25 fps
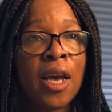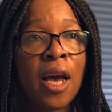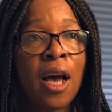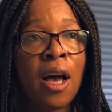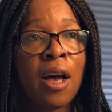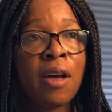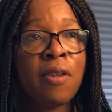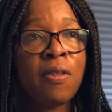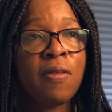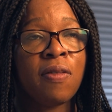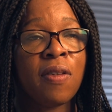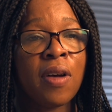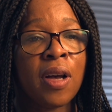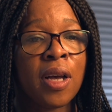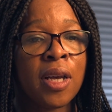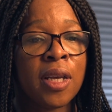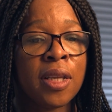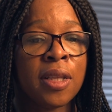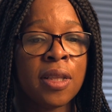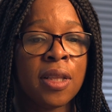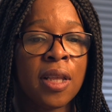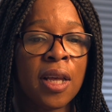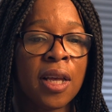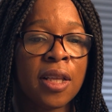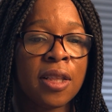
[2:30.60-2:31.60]
I
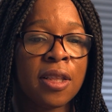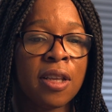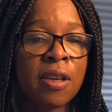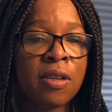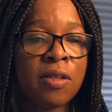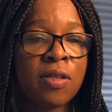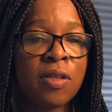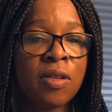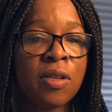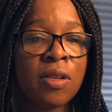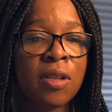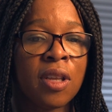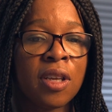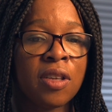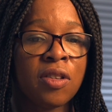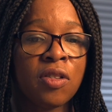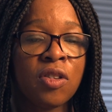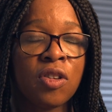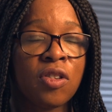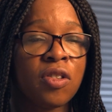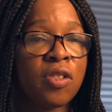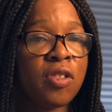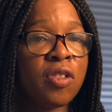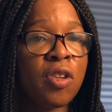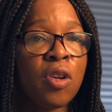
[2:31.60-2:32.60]
find that there's
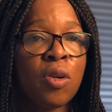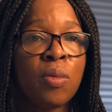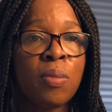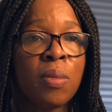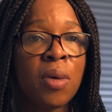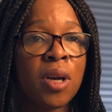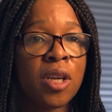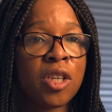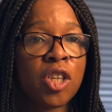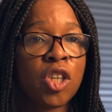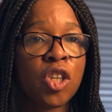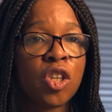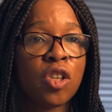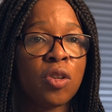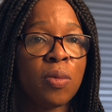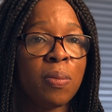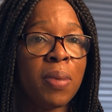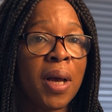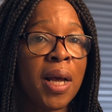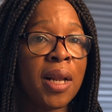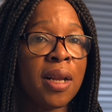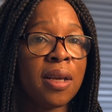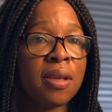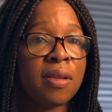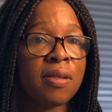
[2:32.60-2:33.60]
just so much to
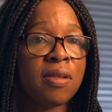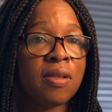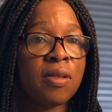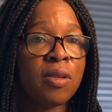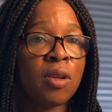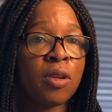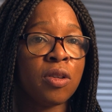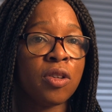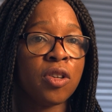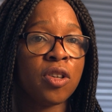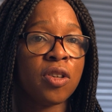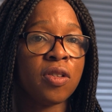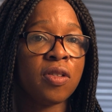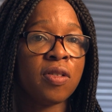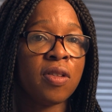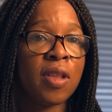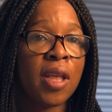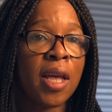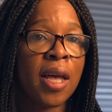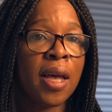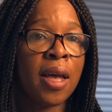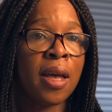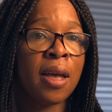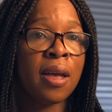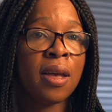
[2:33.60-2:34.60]
balance, not just
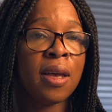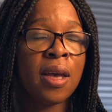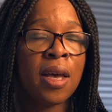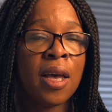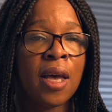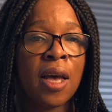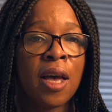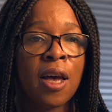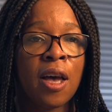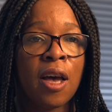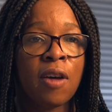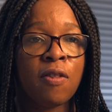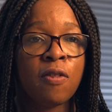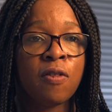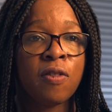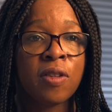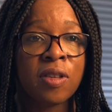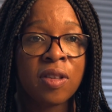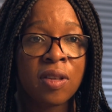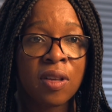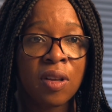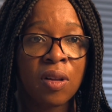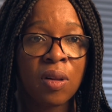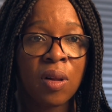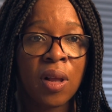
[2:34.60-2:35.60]
their
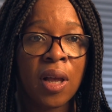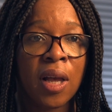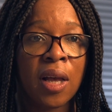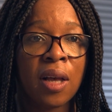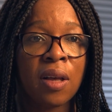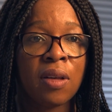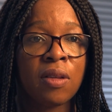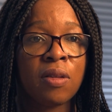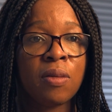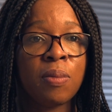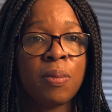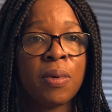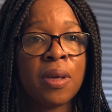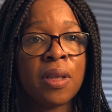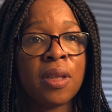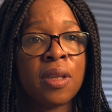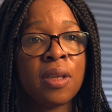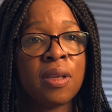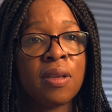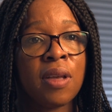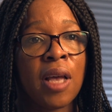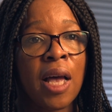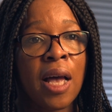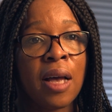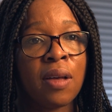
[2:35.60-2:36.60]
physical health, but
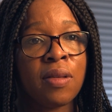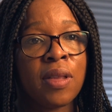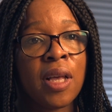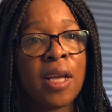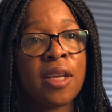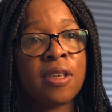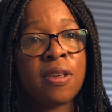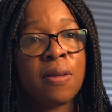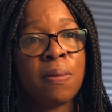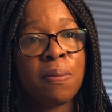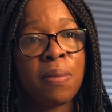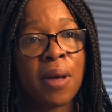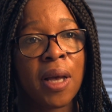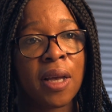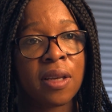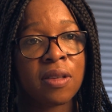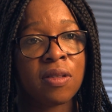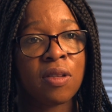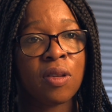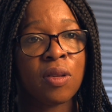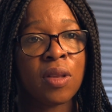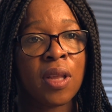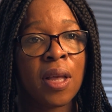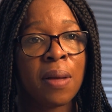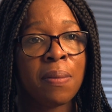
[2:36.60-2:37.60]
how that
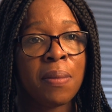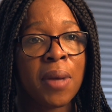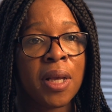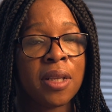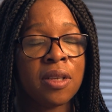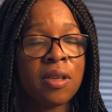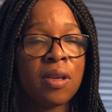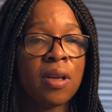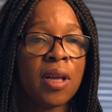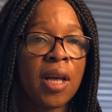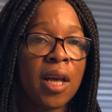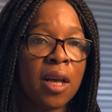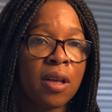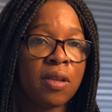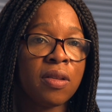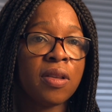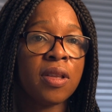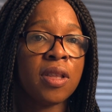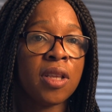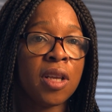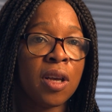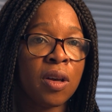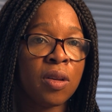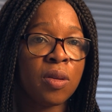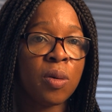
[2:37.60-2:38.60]
impacts on their mental health
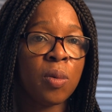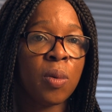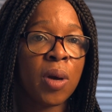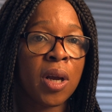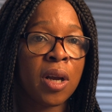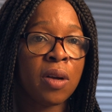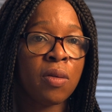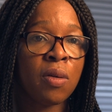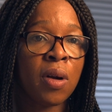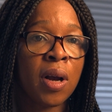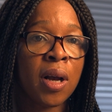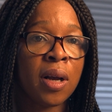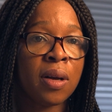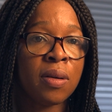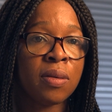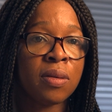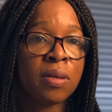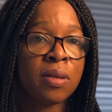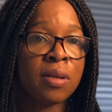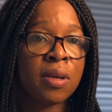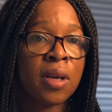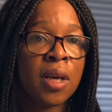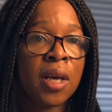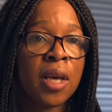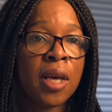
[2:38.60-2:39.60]
and the other way
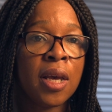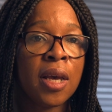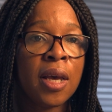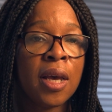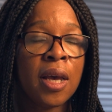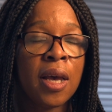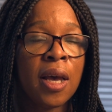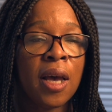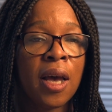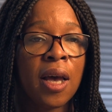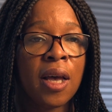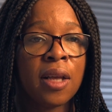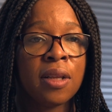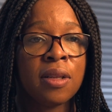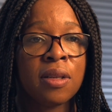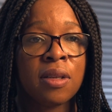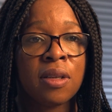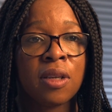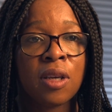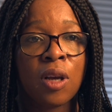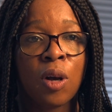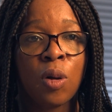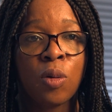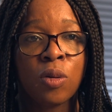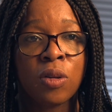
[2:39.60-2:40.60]
around. And
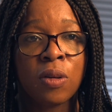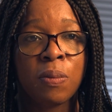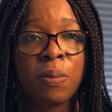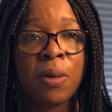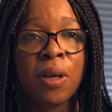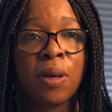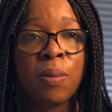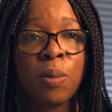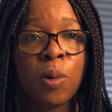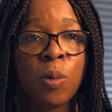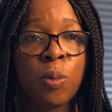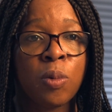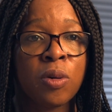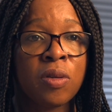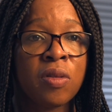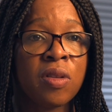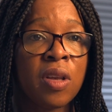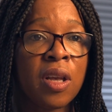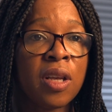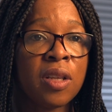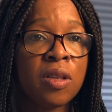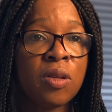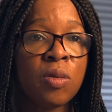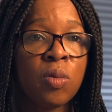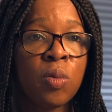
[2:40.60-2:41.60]
older people
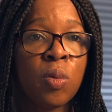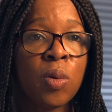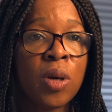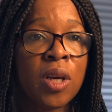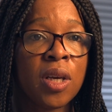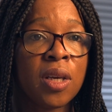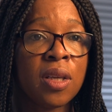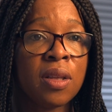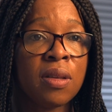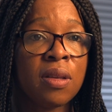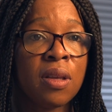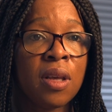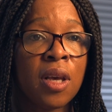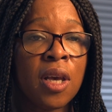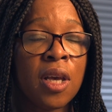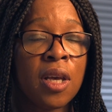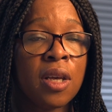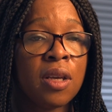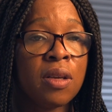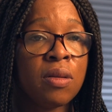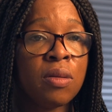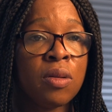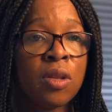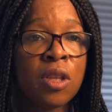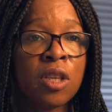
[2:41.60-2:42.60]
present with
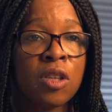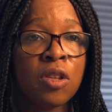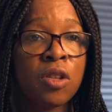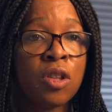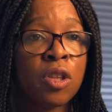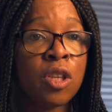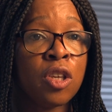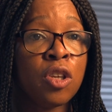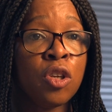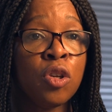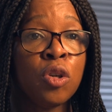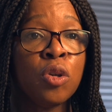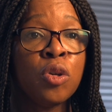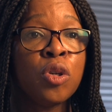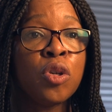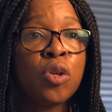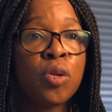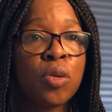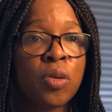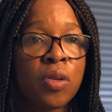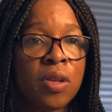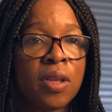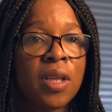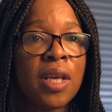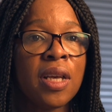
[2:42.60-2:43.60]
the
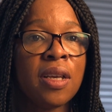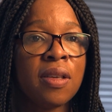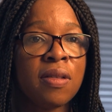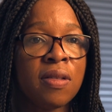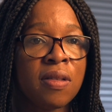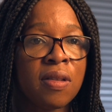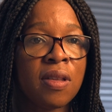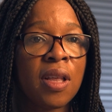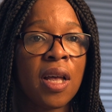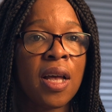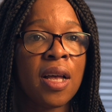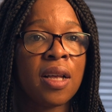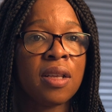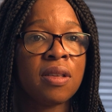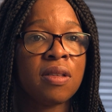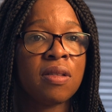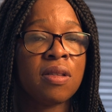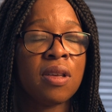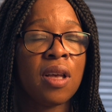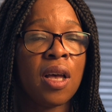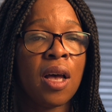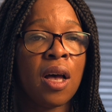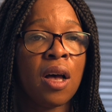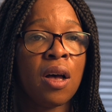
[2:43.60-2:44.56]
usual things that